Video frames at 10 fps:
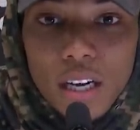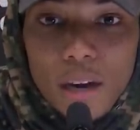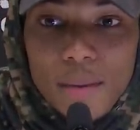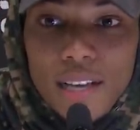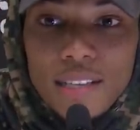
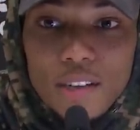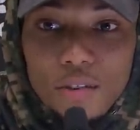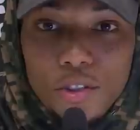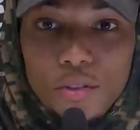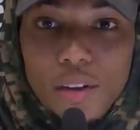um, and I
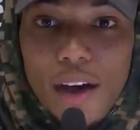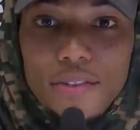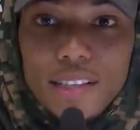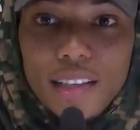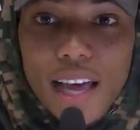still do.
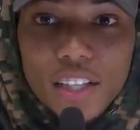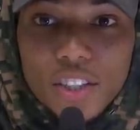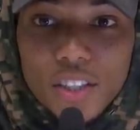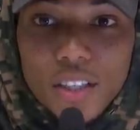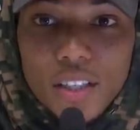Obviously,
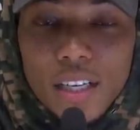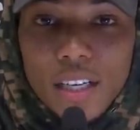last year,